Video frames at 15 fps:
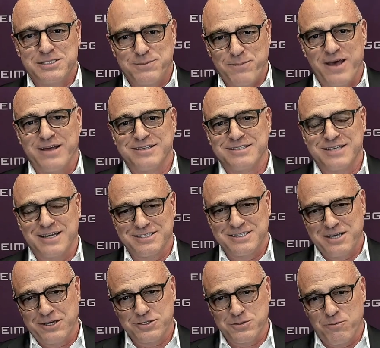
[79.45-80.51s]
spends on
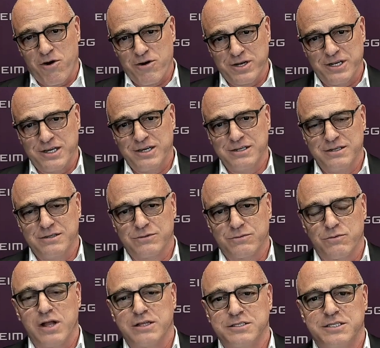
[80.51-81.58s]
sales and marketing
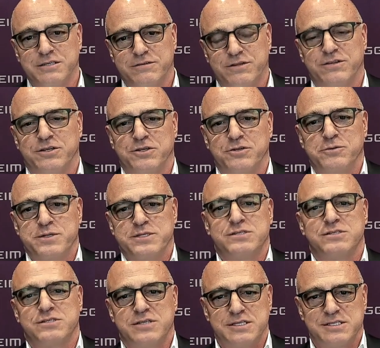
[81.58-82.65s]
relative to the new
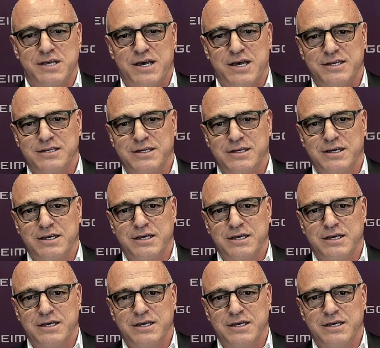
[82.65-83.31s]
business they sign,